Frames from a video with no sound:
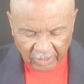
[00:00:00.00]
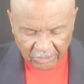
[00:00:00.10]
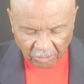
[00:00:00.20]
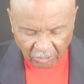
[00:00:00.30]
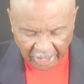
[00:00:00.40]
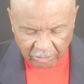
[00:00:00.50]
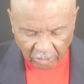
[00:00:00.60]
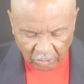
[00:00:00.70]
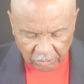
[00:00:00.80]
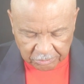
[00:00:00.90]
the right
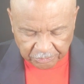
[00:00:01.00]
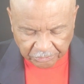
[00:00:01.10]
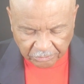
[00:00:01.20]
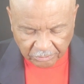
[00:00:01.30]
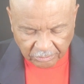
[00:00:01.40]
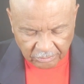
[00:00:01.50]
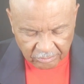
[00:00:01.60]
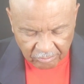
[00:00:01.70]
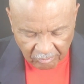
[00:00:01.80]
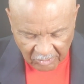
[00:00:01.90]
road,
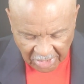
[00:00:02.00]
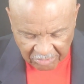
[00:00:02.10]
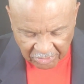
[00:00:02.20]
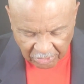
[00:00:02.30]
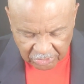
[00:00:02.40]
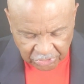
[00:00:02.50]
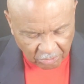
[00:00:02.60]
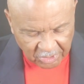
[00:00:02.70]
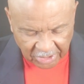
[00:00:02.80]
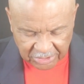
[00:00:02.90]
even though so
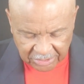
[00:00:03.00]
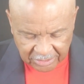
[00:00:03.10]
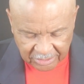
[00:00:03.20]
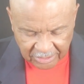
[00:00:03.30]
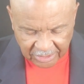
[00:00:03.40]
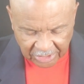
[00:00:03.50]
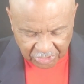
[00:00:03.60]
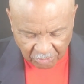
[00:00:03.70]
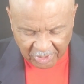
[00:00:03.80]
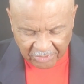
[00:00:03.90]
much and
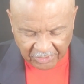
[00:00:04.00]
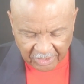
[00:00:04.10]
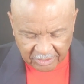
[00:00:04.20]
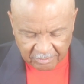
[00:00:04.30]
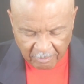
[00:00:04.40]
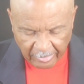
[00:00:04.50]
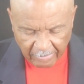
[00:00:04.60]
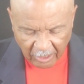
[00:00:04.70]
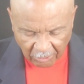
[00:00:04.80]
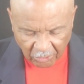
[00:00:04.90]
so many things
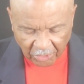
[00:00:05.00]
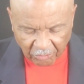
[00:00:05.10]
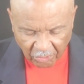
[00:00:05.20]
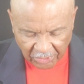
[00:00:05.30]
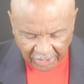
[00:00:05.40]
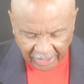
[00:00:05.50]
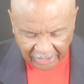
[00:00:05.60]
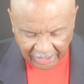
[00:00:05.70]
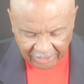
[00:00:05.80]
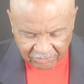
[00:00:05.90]
are going wrong in our
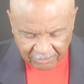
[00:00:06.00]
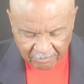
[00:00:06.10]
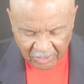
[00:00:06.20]
lives.